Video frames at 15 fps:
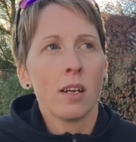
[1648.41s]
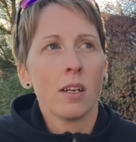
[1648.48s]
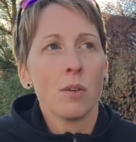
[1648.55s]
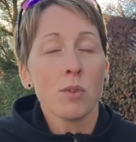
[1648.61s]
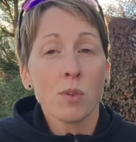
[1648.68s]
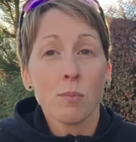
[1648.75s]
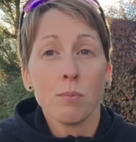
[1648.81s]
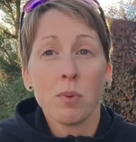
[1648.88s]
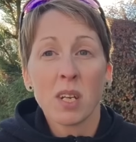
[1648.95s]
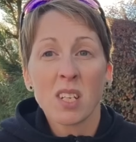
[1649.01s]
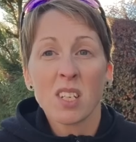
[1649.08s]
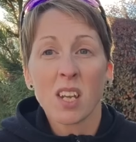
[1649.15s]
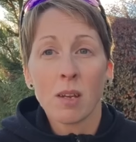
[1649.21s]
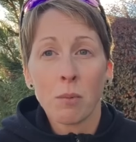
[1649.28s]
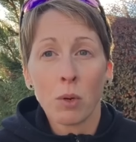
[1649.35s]
It was a
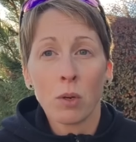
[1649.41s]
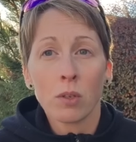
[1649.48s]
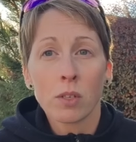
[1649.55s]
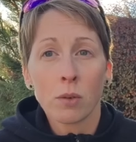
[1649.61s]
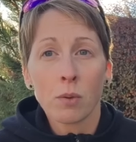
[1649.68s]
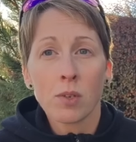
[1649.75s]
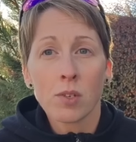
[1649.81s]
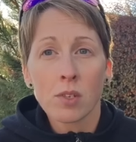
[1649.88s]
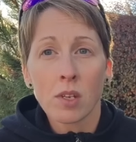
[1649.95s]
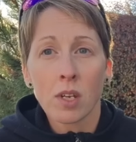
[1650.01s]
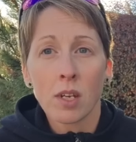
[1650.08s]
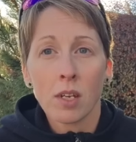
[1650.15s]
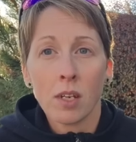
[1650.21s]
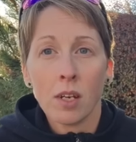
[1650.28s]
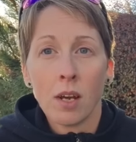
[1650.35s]
big table.
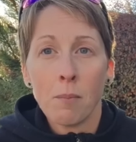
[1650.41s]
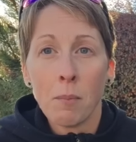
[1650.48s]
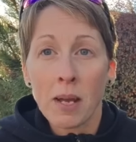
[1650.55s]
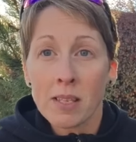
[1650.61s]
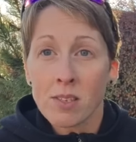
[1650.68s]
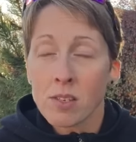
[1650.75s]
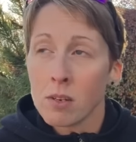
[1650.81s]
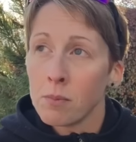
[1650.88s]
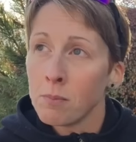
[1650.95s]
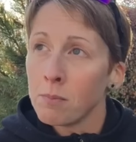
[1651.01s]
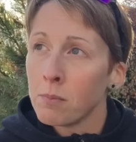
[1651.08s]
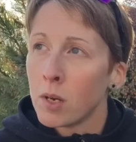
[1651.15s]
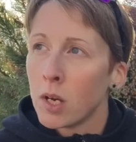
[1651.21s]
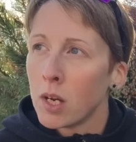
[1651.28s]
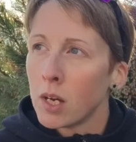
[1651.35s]
I'm
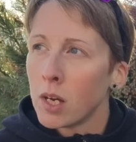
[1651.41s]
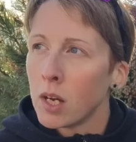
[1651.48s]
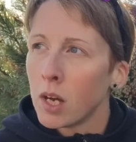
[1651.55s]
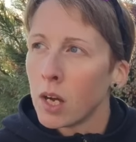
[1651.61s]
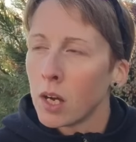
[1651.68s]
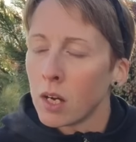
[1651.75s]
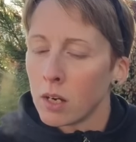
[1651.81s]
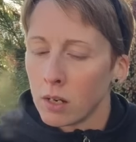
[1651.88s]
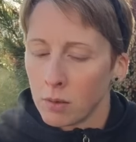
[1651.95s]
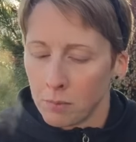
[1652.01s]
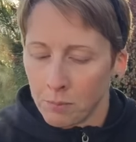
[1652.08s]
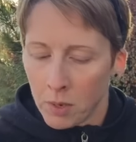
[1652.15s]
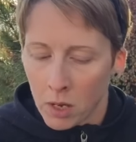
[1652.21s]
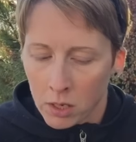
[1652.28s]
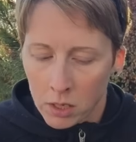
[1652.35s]

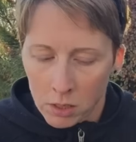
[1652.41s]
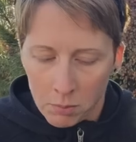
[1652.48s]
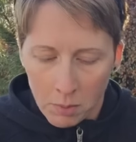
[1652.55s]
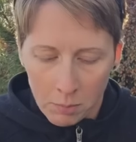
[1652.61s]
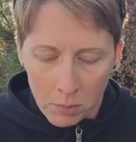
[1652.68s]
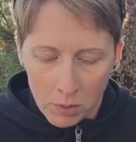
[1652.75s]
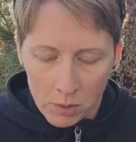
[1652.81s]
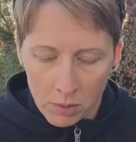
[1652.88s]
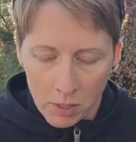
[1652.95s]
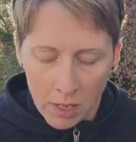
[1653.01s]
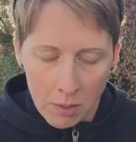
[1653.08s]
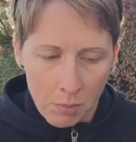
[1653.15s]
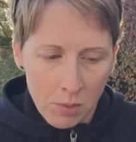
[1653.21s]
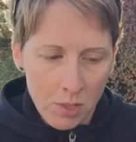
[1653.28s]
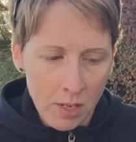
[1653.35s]
not going to remember their
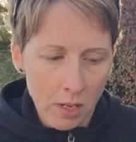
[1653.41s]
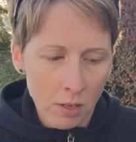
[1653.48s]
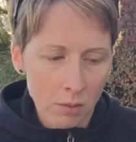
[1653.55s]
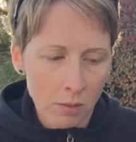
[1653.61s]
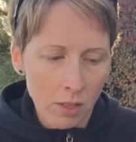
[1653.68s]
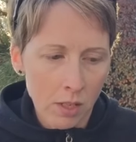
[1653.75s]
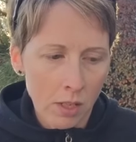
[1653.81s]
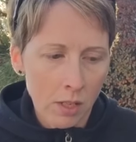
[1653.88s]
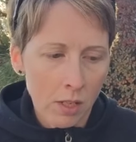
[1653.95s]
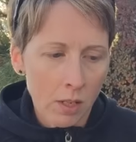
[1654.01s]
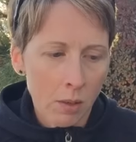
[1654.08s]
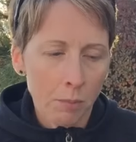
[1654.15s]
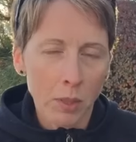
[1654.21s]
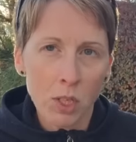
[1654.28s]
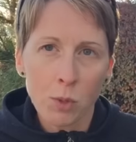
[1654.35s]
names now.
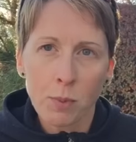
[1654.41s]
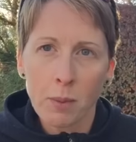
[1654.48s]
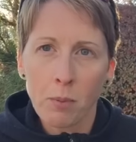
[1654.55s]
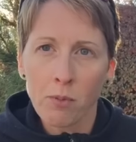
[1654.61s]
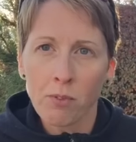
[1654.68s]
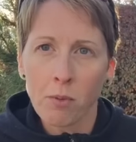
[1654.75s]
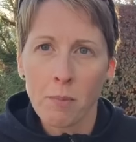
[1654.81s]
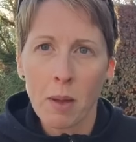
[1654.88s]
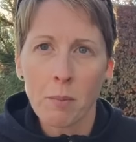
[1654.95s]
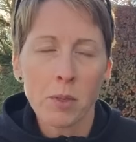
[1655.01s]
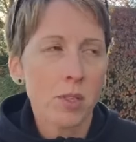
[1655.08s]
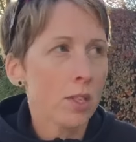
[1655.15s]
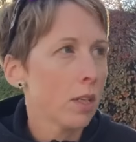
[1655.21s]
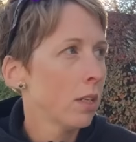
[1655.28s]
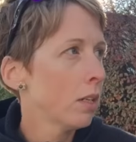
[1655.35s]
Bunch of people from
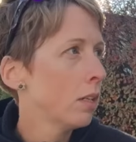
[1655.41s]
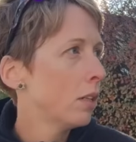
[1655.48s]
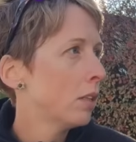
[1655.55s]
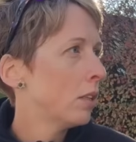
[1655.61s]
Edmonton.